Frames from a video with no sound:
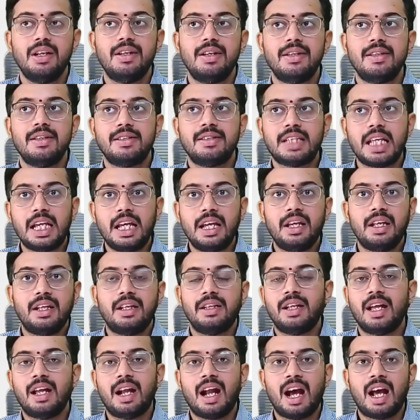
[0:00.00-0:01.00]
See,
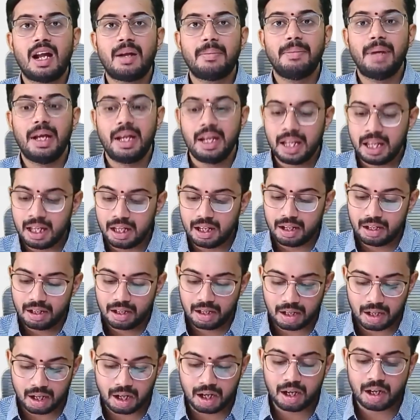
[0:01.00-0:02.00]
there are many
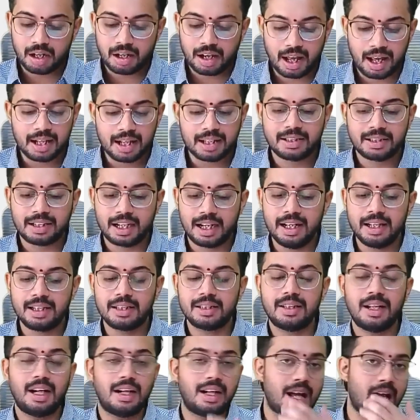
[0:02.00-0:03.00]
case studies
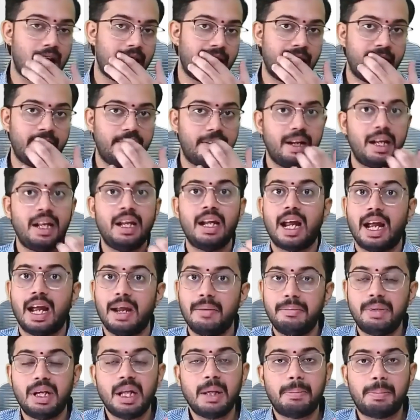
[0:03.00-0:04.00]
that are given in
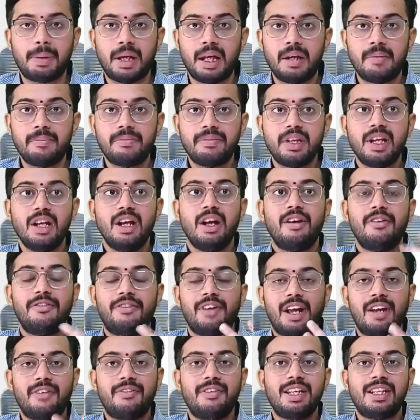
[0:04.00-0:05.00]
MTP
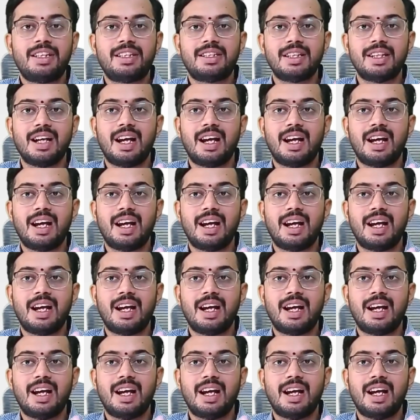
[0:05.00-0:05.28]
for which